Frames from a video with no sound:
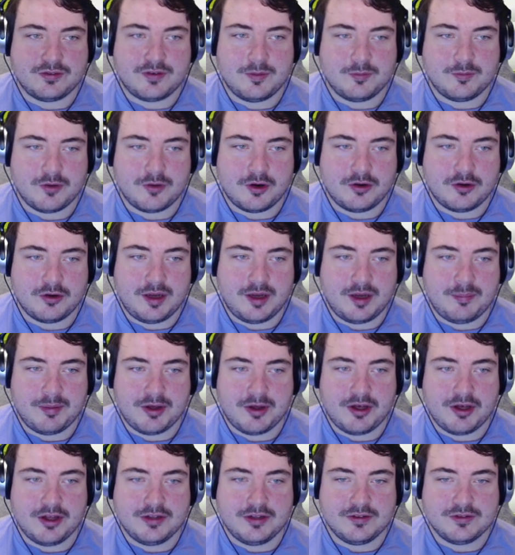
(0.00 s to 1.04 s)
from Rory
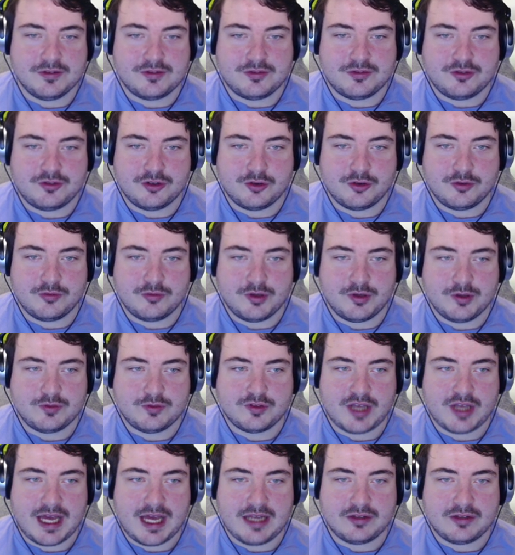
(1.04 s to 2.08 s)
Burns, Joe
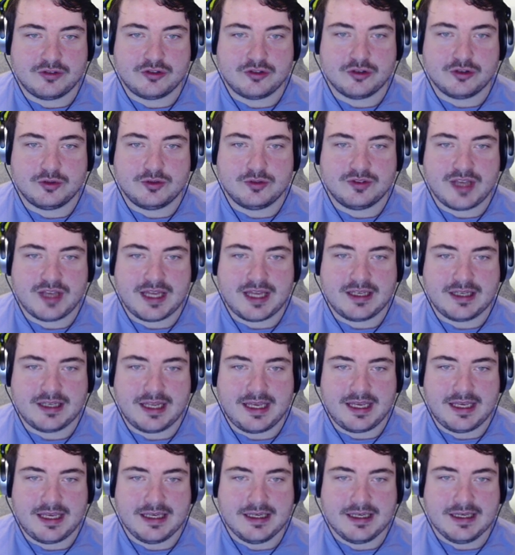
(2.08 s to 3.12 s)
Root, and Joe
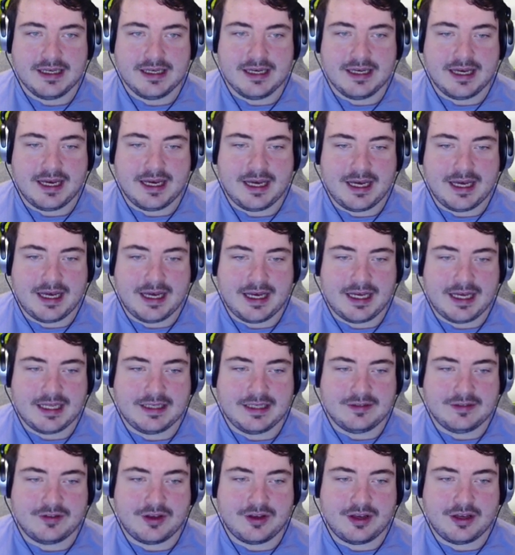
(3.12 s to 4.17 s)
Denley, uh,
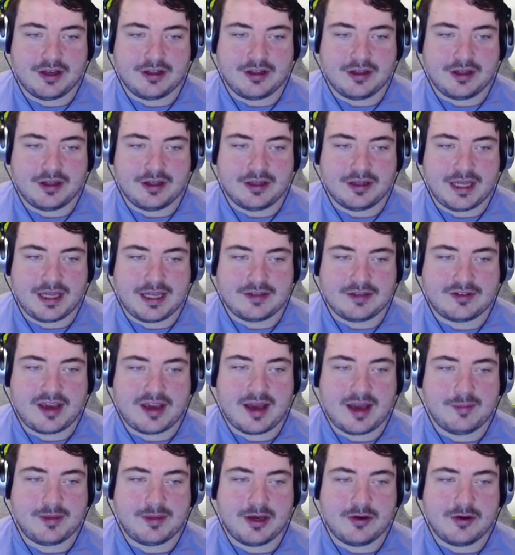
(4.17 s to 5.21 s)
and a, a, late
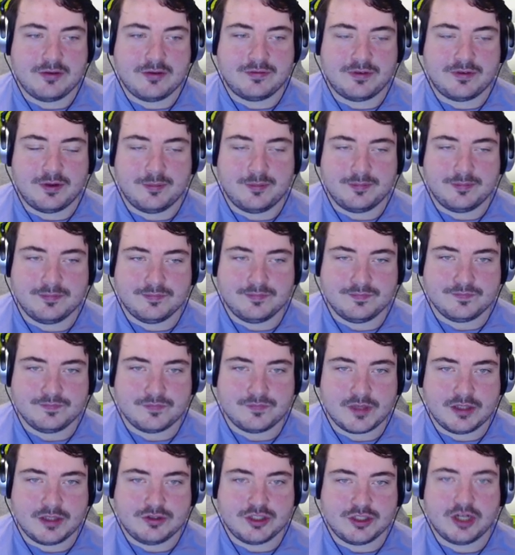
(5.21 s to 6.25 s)
cameo from
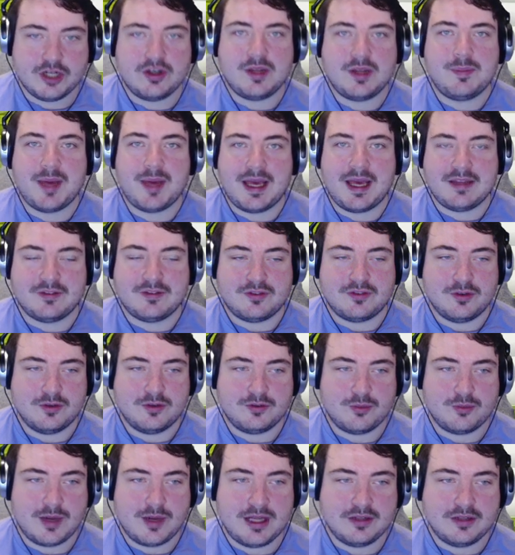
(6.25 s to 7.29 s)
Jonny Bairstow
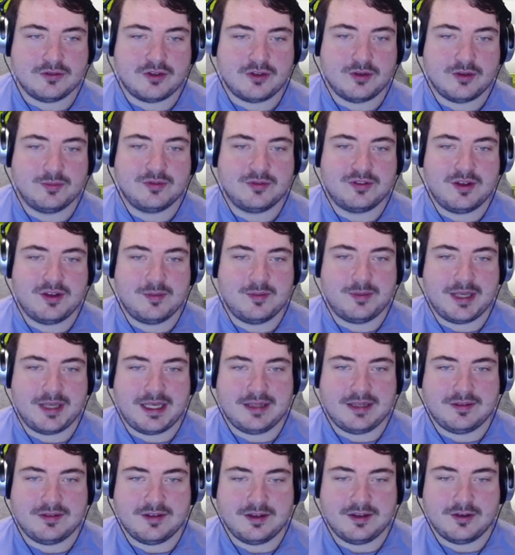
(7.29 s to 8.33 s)
as well. Dom
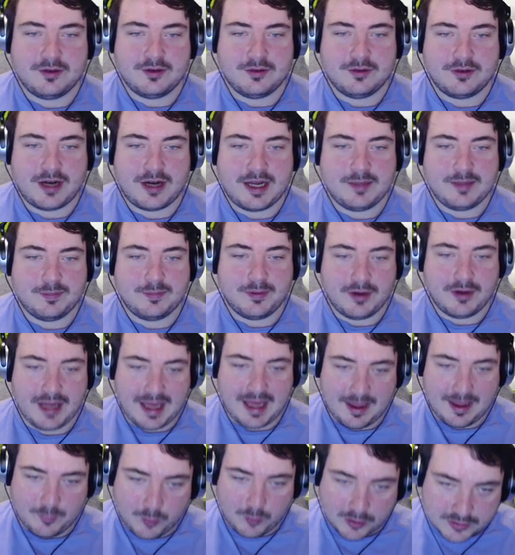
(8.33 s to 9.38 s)
Sibley did all right, but
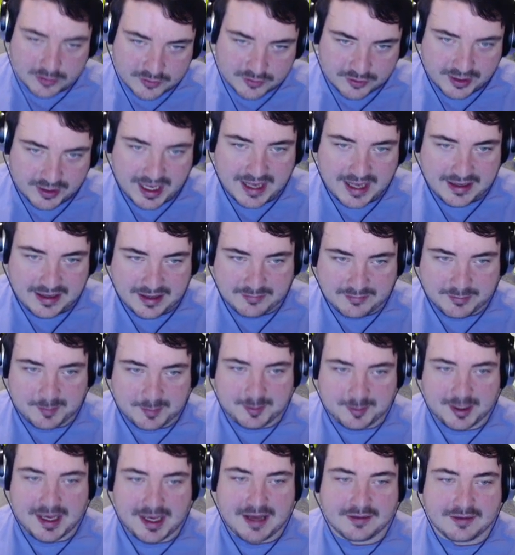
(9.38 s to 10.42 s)
once again,
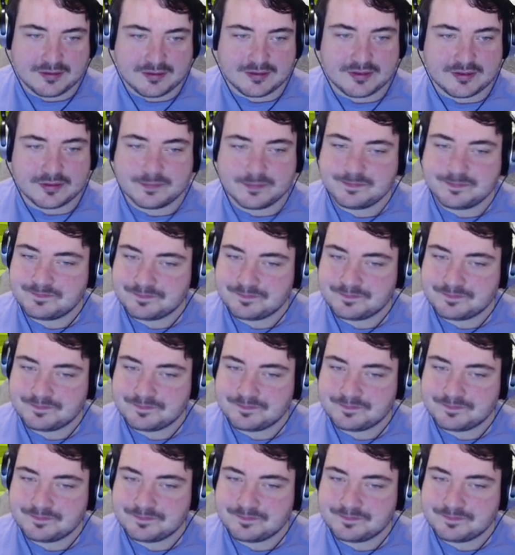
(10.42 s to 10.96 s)
everybody else